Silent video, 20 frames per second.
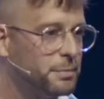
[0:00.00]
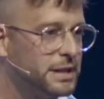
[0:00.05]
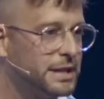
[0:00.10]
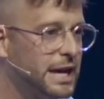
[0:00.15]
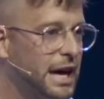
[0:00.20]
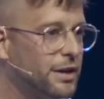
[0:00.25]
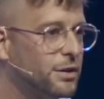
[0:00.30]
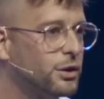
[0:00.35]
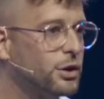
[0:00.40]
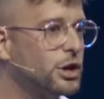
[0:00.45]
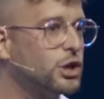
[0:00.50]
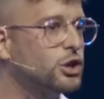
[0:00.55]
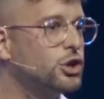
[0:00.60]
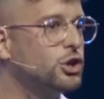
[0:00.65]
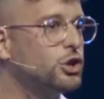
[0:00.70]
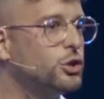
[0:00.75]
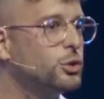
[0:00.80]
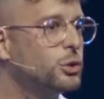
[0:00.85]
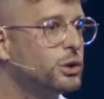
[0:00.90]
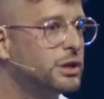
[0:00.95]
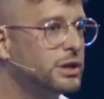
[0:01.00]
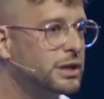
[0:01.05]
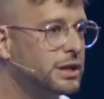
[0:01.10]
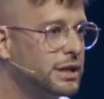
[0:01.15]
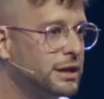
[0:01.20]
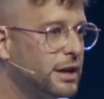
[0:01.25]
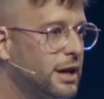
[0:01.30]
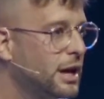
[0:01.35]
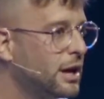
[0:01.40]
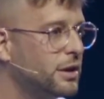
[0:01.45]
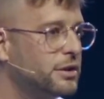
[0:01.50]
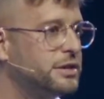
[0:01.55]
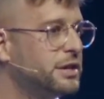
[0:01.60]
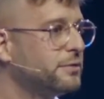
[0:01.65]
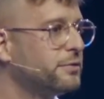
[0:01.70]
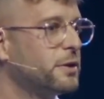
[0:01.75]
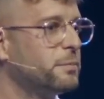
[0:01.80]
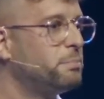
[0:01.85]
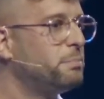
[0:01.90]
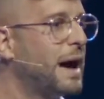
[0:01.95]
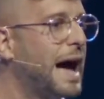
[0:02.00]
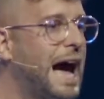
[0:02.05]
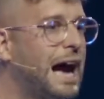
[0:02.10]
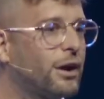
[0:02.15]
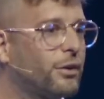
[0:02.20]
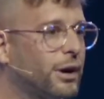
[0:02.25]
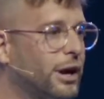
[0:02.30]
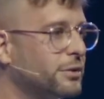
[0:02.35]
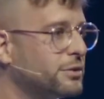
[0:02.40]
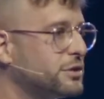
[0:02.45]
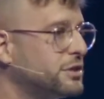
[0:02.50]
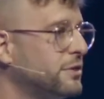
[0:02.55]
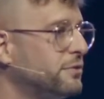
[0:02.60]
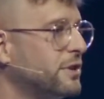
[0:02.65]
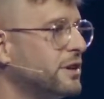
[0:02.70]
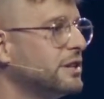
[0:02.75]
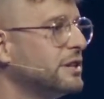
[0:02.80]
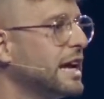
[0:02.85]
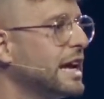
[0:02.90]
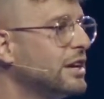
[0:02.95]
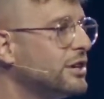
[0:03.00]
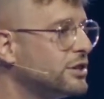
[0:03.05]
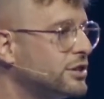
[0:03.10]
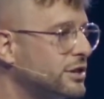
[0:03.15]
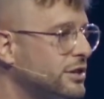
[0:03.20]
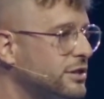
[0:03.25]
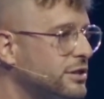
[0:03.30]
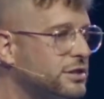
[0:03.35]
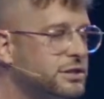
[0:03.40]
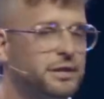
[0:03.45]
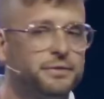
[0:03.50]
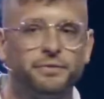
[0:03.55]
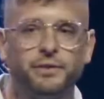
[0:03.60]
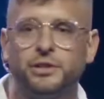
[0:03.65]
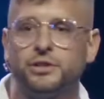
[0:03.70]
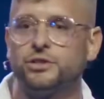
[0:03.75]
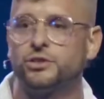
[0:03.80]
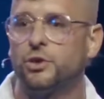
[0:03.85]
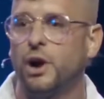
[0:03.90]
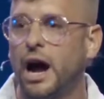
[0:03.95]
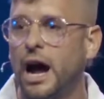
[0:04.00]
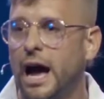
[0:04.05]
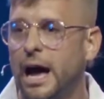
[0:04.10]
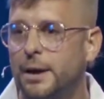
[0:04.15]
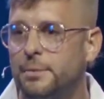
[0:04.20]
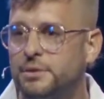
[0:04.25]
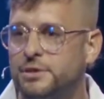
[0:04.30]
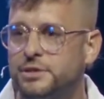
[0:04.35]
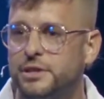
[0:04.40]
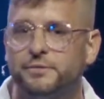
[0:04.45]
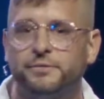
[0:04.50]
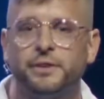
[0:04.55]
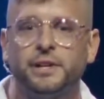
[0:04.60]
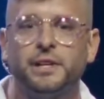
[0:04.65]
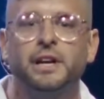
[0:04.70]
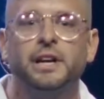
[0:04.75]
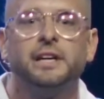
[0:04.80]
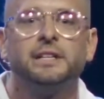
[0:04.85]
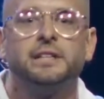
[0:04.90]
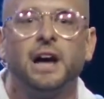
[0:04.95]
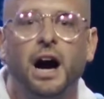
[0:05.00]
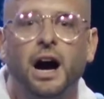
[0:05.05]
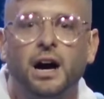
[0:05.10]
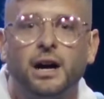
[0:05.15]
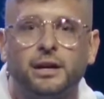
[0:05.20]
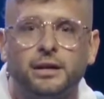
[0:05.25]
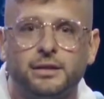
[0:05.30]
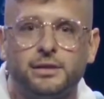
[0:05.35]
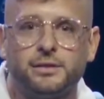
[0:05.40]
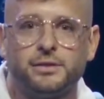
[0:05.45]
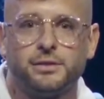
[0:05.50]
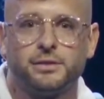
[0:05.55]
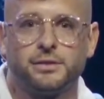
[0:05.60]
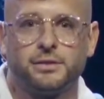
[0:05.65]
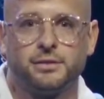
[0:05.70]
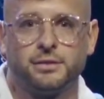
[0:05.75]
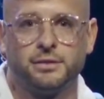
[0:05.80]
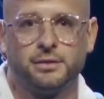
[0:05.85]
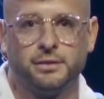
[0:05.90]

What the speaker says: together in unity, different backgrounds, different nations, different tribes, different tongues.